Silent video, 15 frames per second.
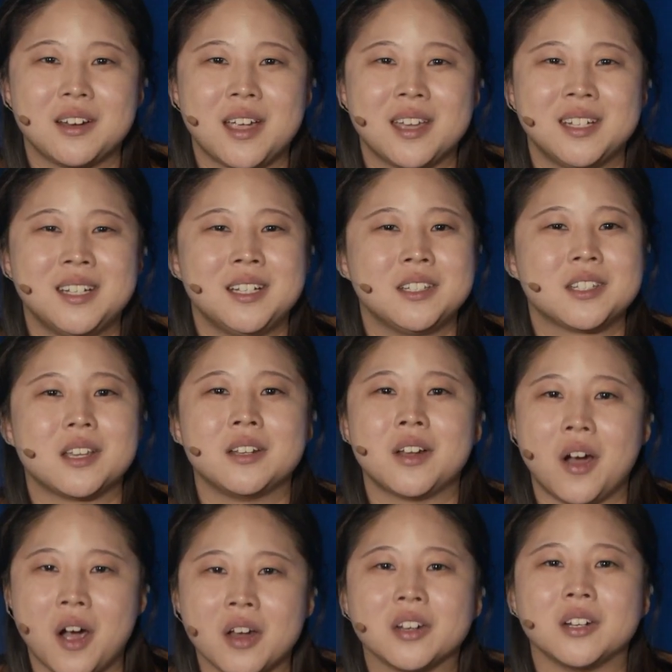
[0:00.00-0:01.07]
and it is an
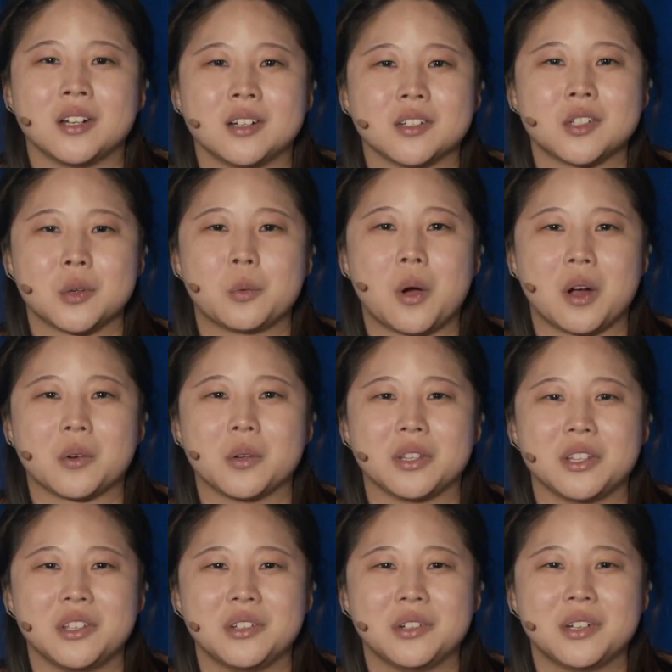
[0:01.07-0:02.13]
honor to walk
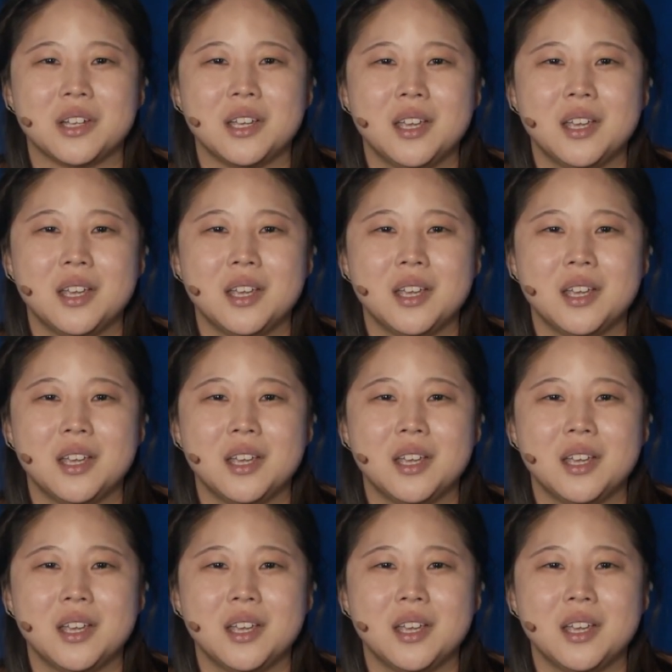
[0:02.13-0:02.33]
with you.